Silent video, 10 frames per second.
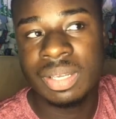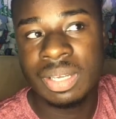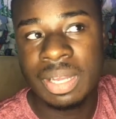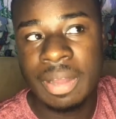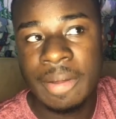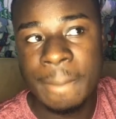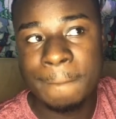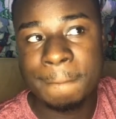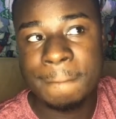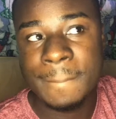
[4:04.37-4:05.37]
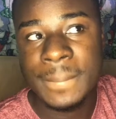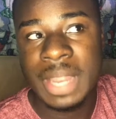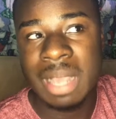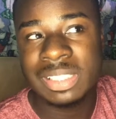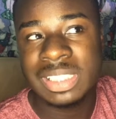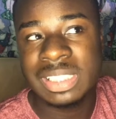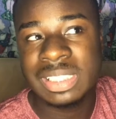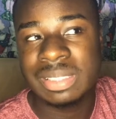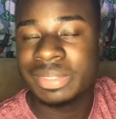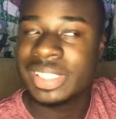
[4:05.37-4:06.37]
I was
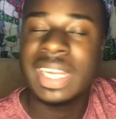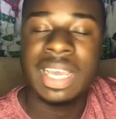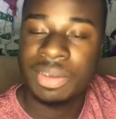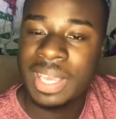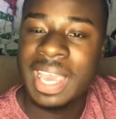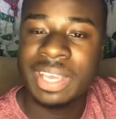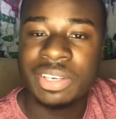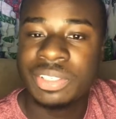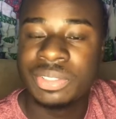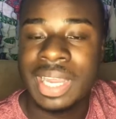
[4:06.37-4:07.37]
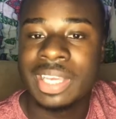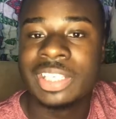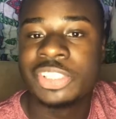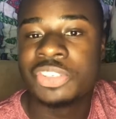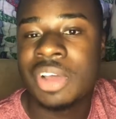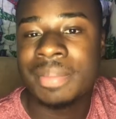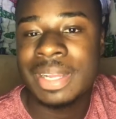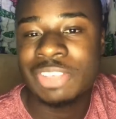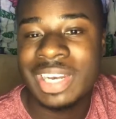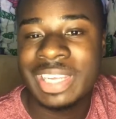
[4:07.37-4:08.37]
just like, okay, cool, like, cause I'm
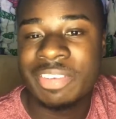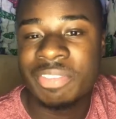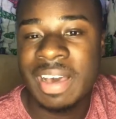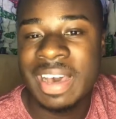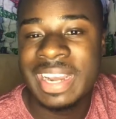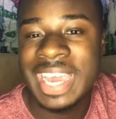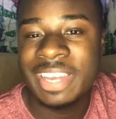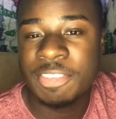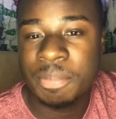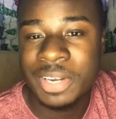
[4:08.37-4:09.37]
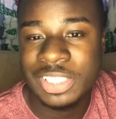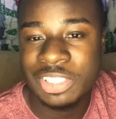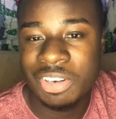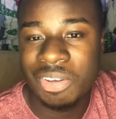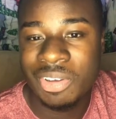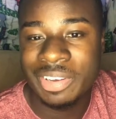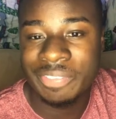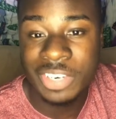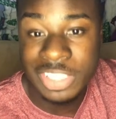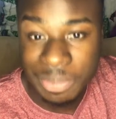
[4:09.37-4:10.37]
not trying to give a negative impression on the
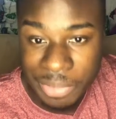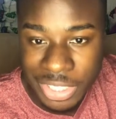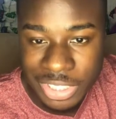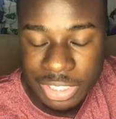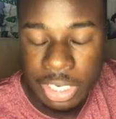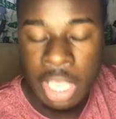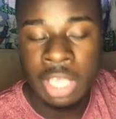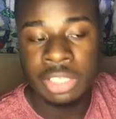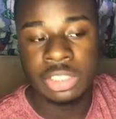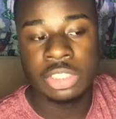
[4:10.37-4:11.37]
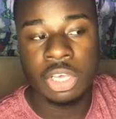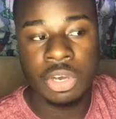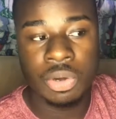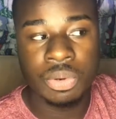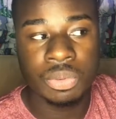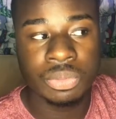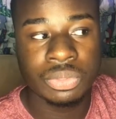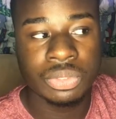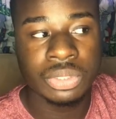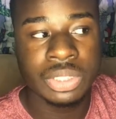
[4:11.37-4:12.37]
first impression. So,
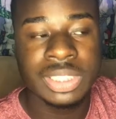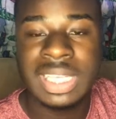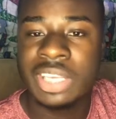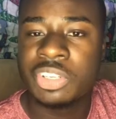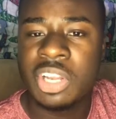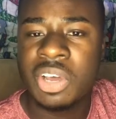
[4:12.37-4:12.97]
he's like,